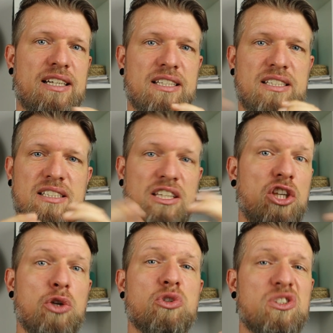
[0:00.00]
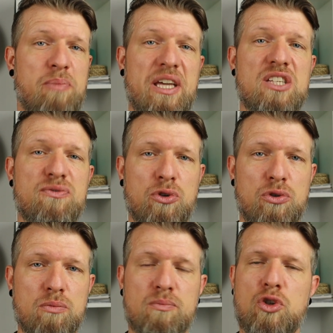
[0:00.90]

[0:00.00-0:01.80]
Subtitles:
a secure space for you,